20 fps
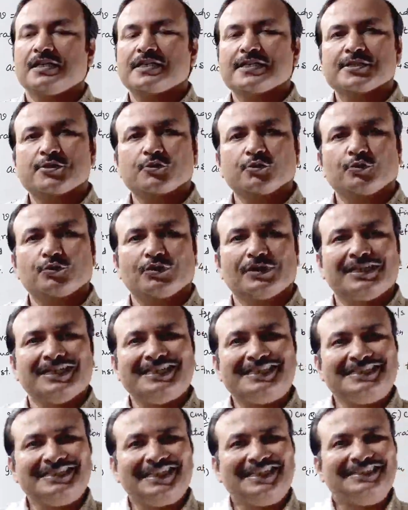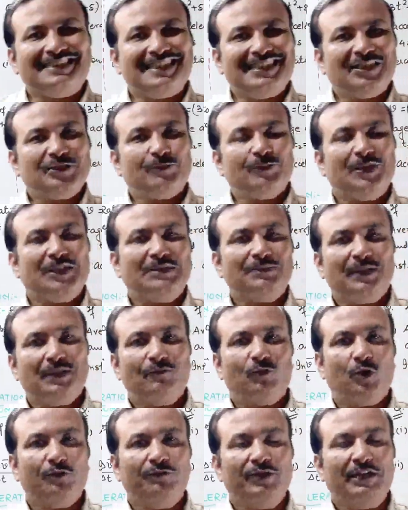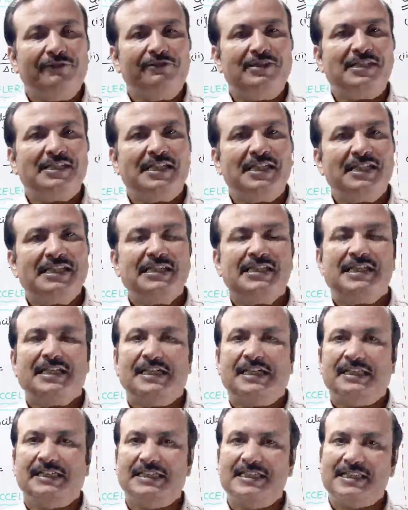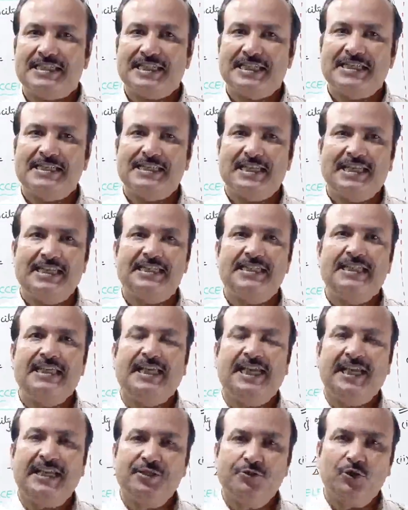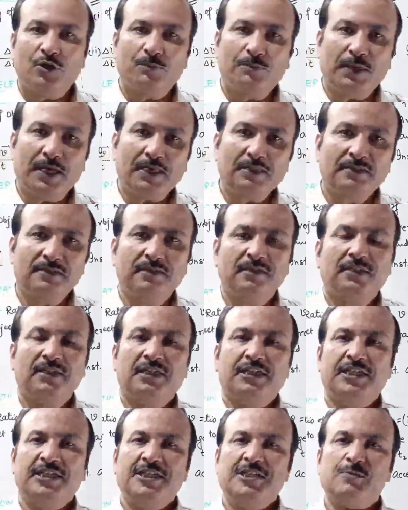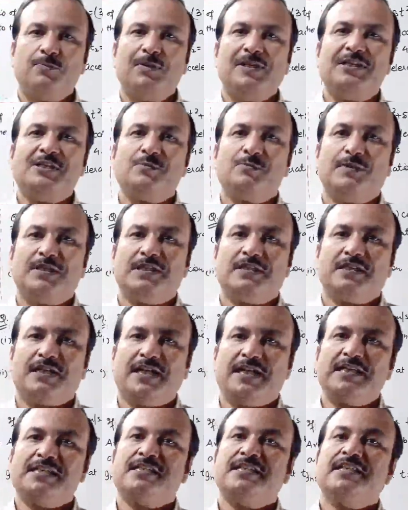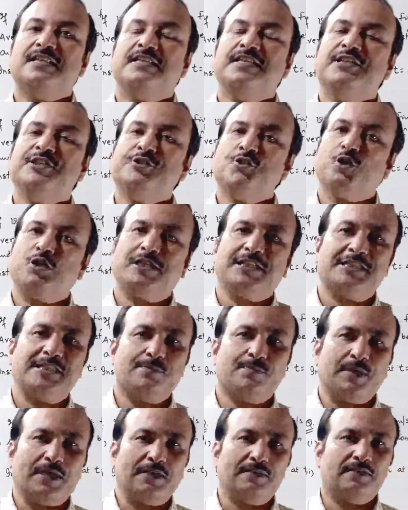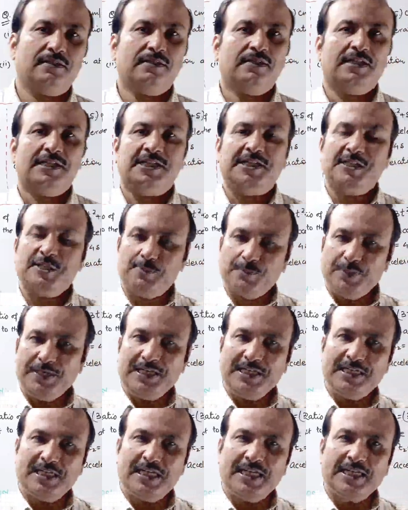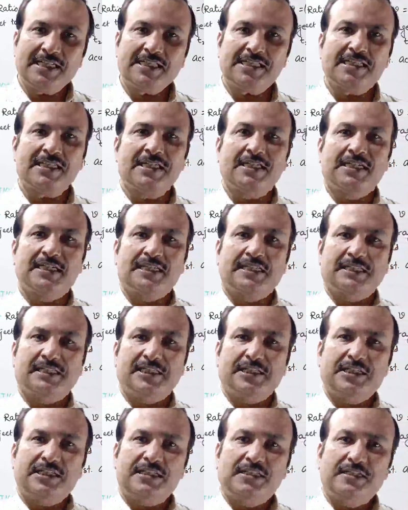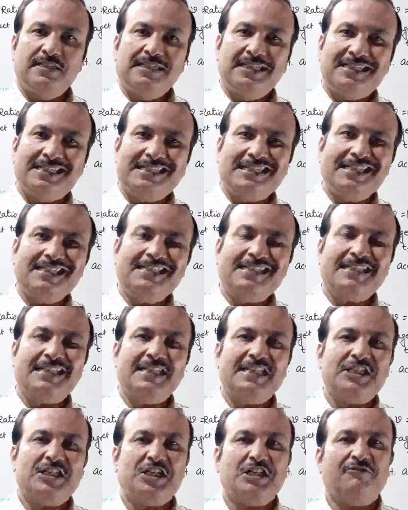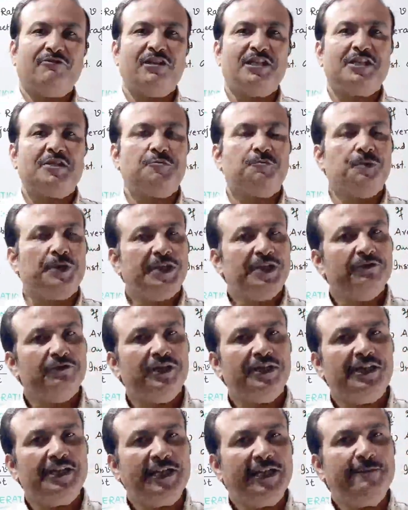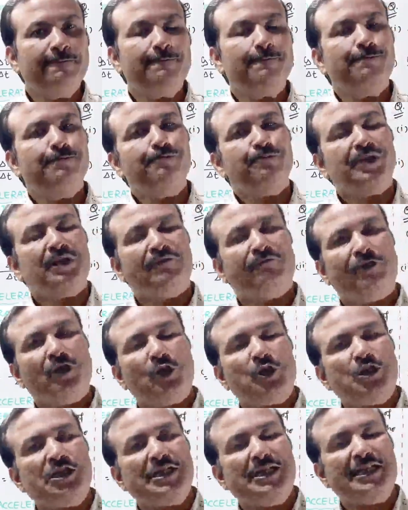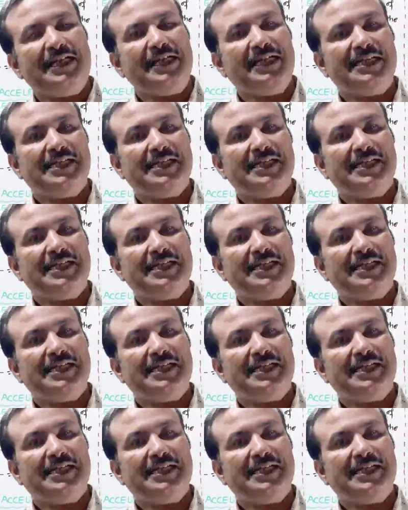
So distance and displacement, what we have discussed, distance is the actual path, displacement is the shortest path. Speed is the distance traveled per unit time, velocity